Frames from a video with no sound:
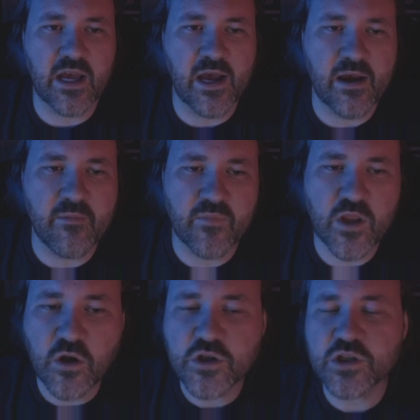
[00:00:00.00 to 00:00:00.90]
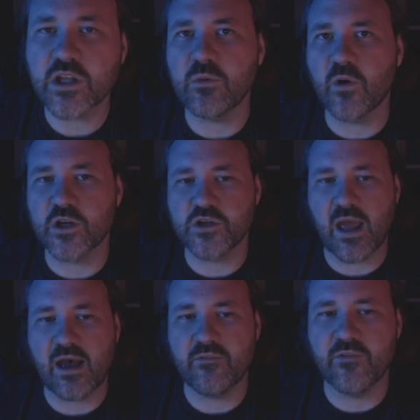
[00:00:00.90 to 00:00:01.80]
um, usually what you
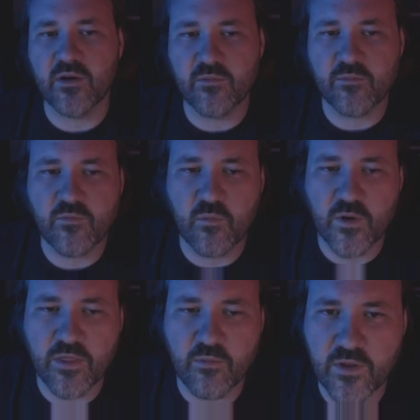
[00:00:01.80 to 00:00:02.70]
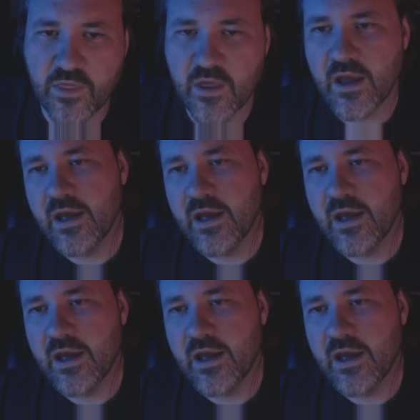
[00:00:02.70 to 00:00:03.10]
have with with